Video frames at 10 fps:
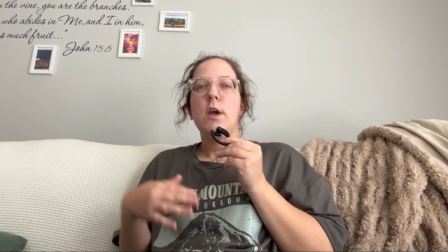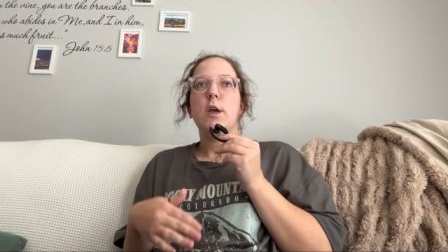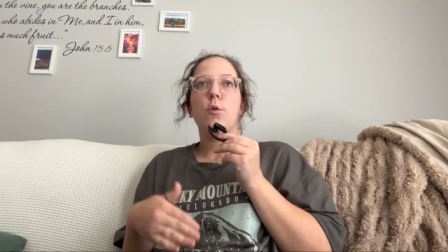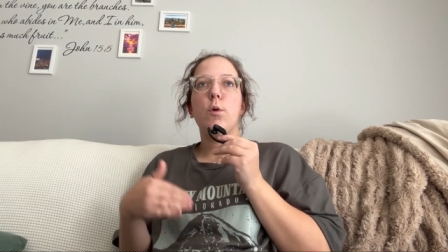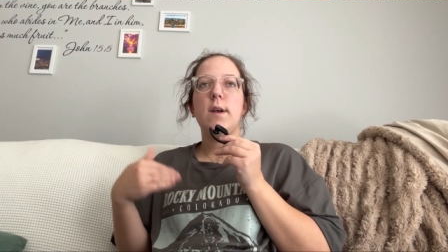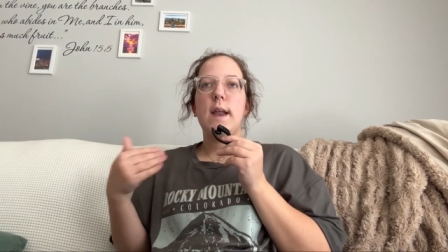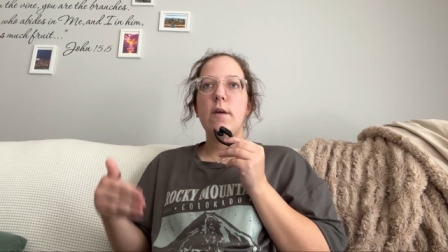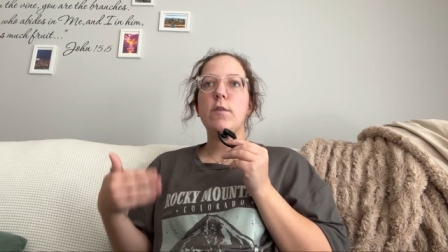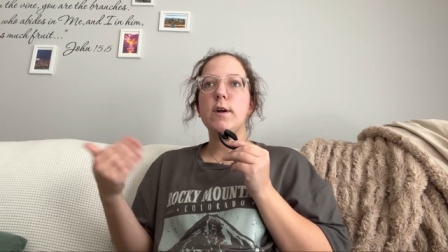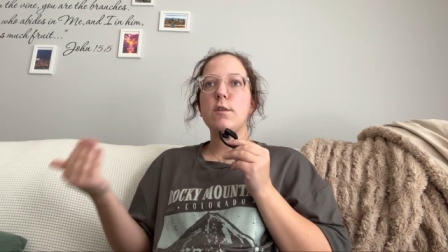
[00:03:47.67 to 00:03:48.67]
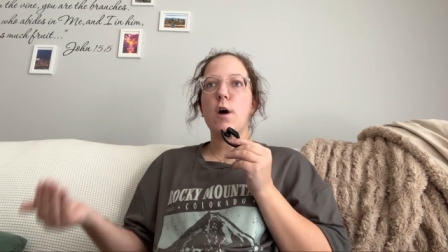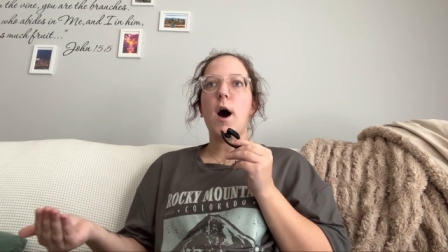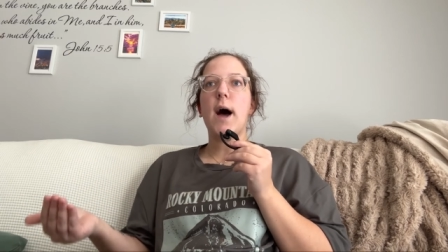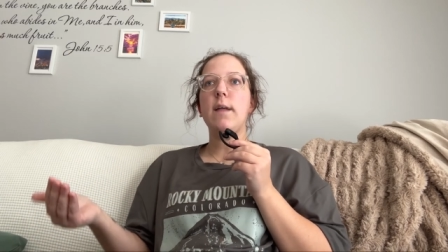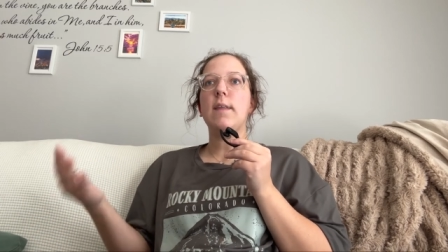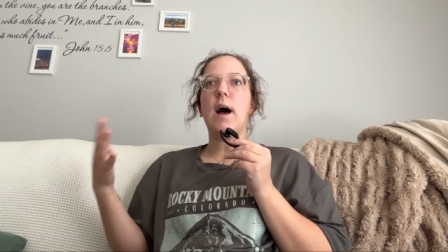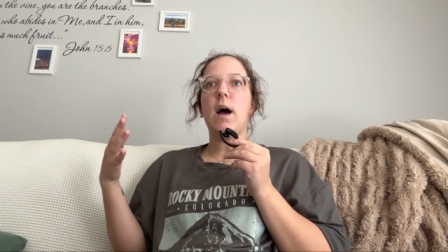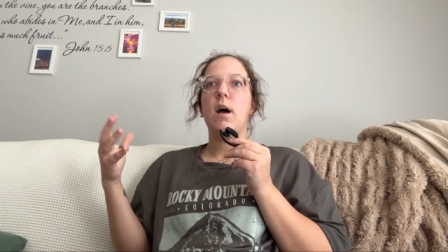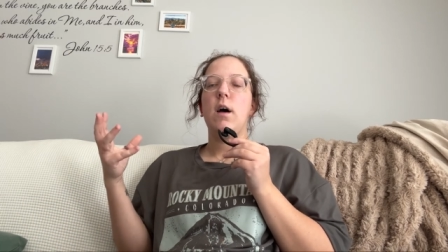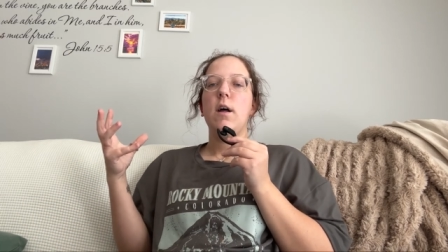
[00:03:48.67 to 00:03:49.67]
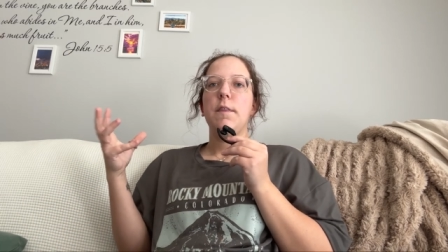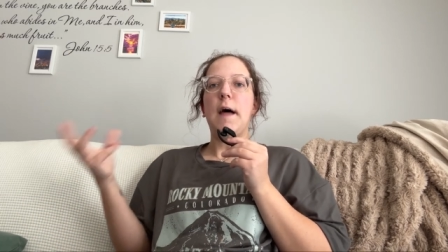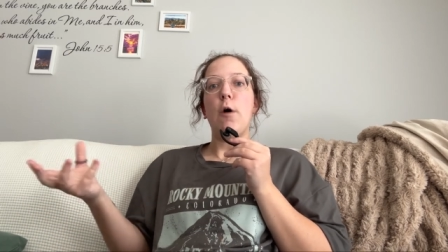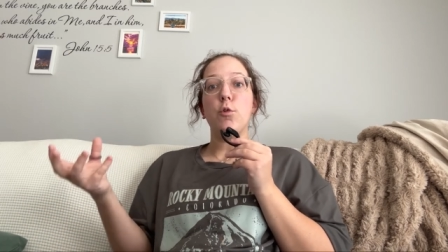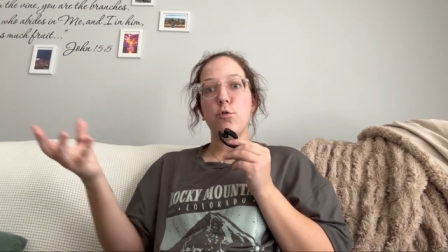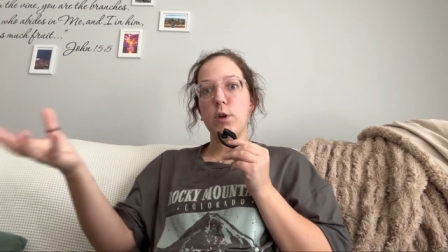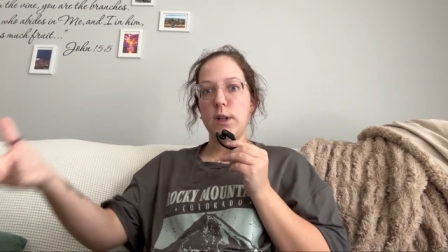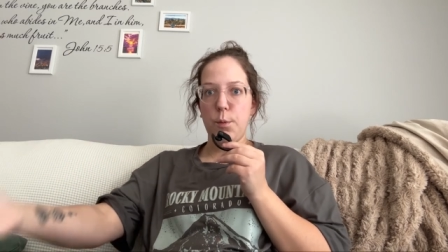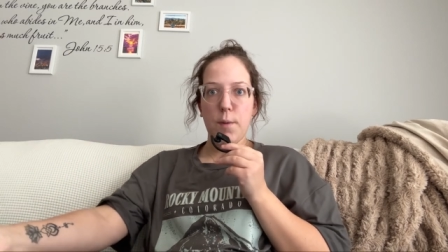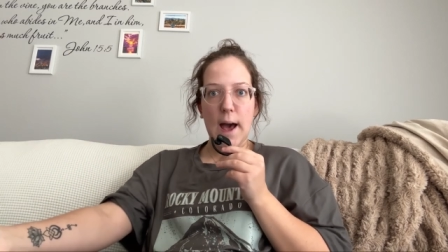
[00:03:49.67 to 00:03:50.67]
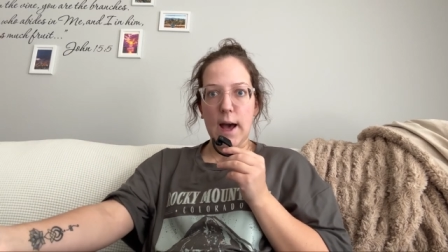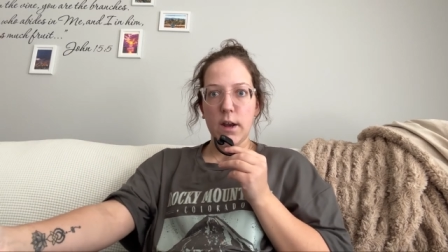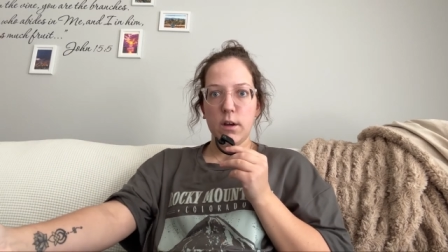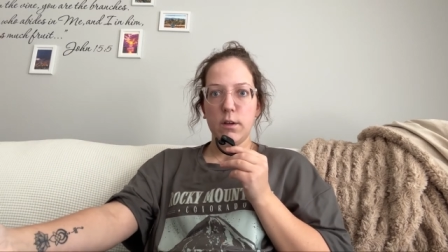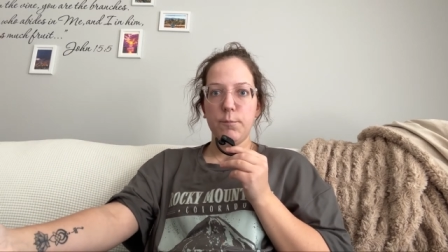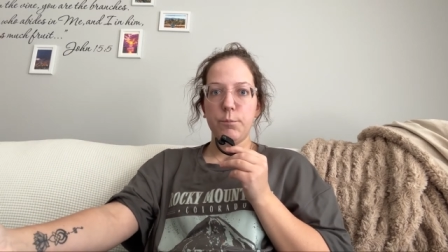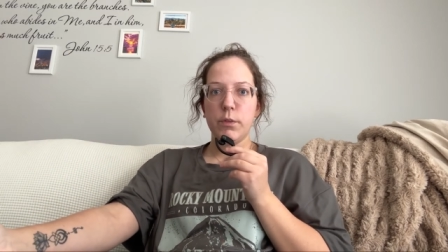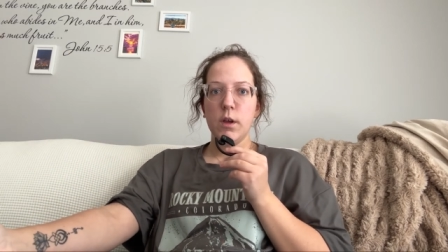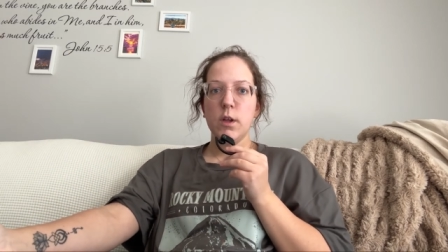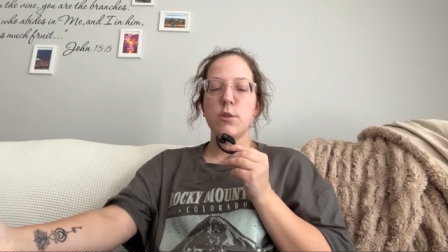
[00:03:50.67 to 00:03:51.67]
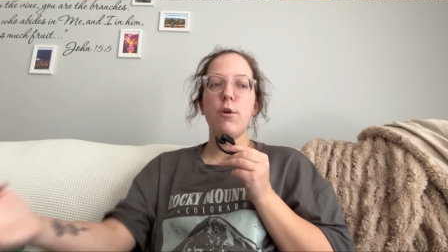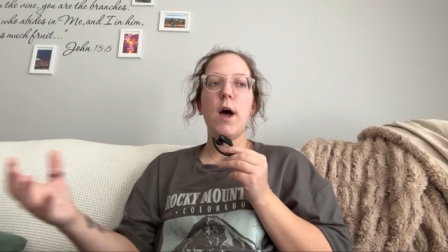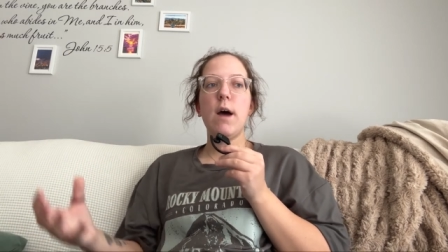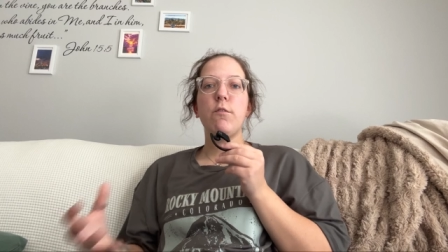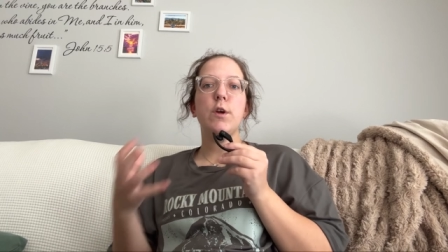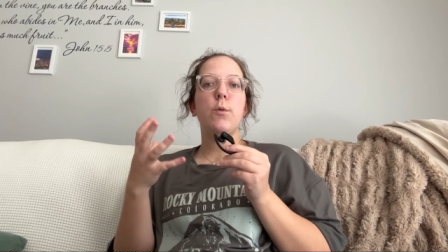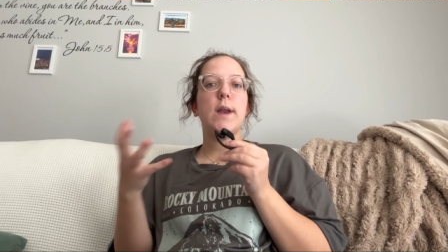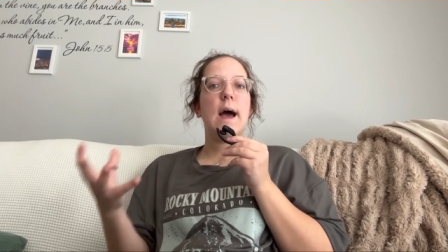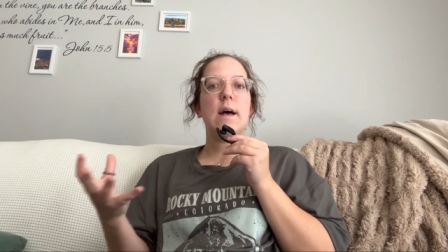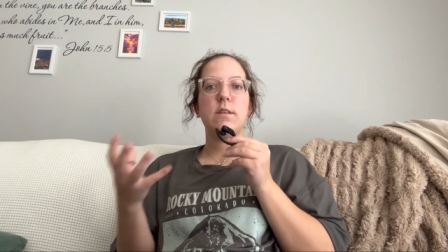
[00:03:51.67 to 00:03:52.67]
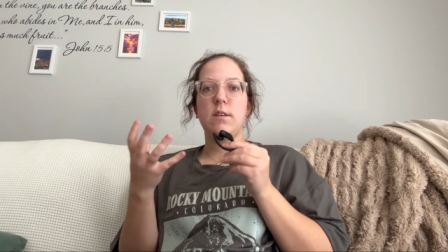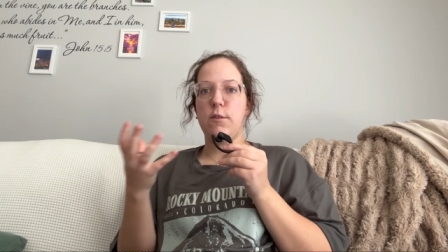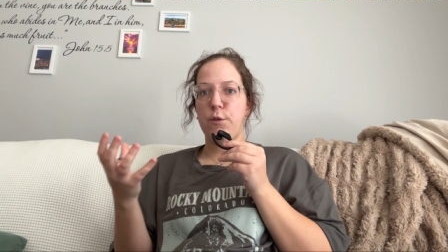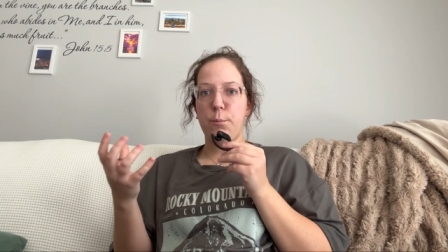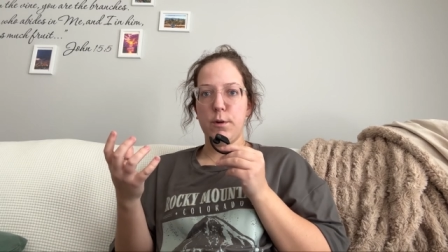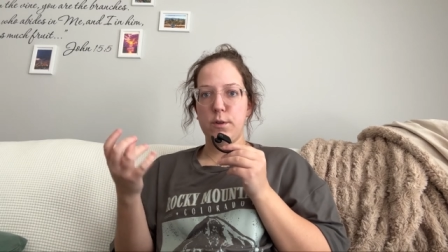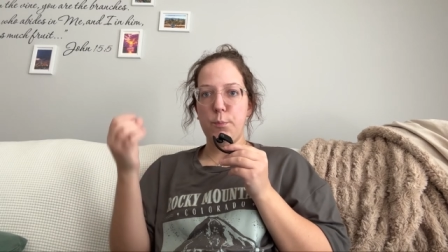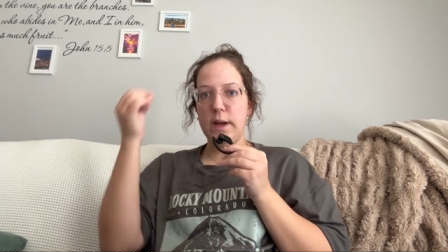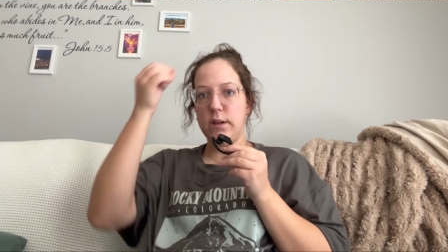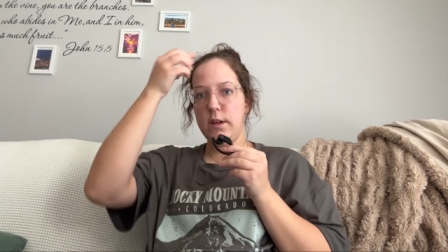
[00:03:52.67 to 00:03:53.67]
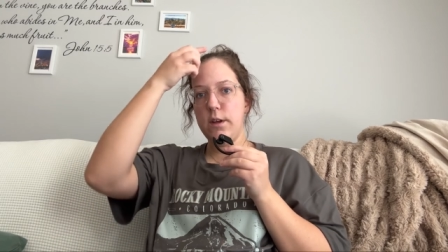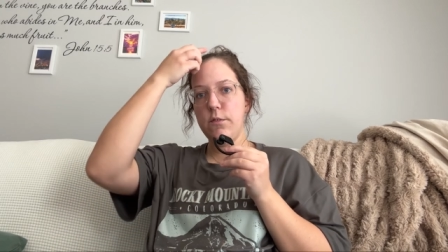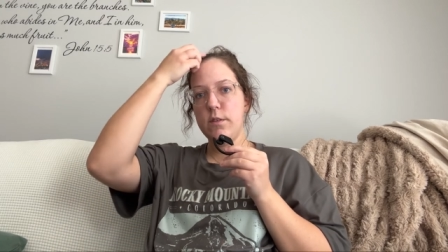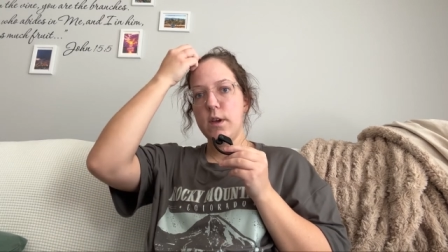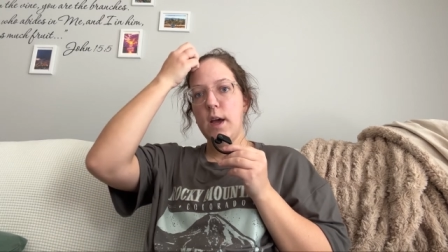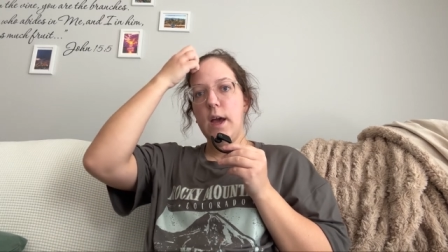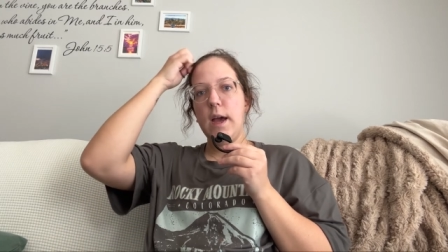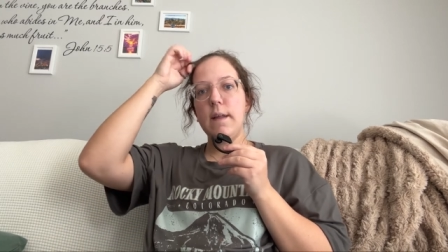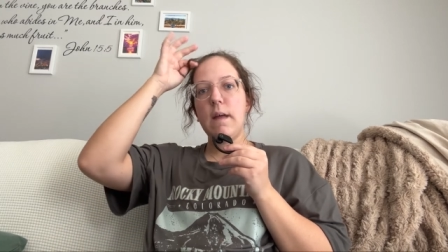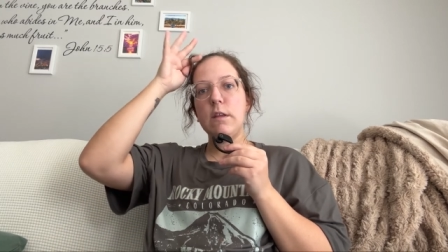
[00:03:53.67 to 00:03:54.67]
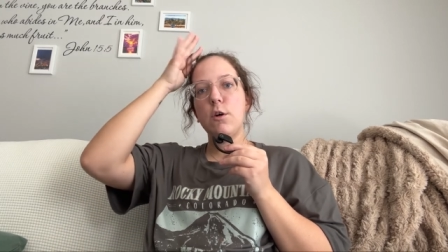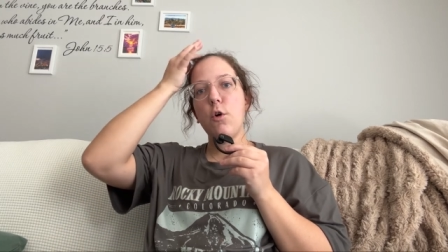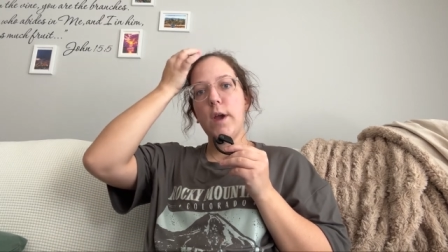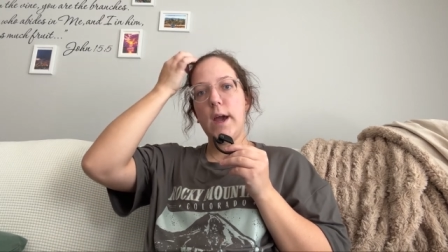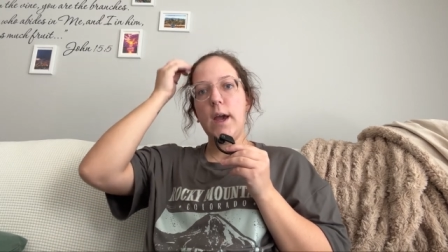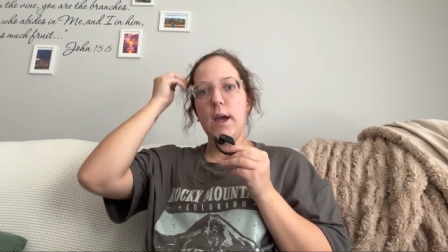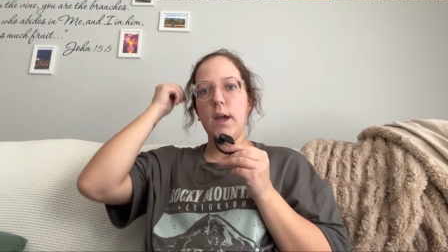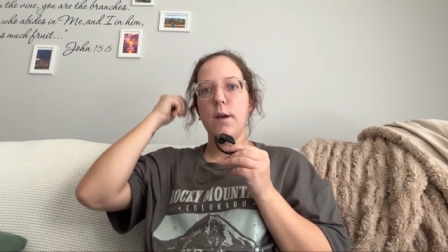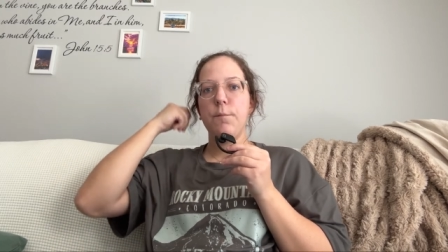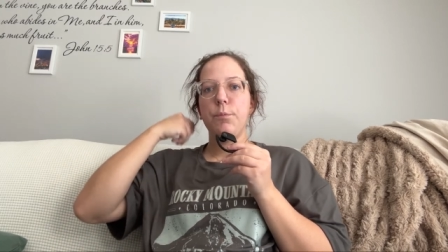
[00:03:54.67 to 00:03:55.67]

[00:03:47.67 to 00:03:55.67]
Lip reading: you were never taught that that was really bad. So everyone has different perspectives, and that's okay.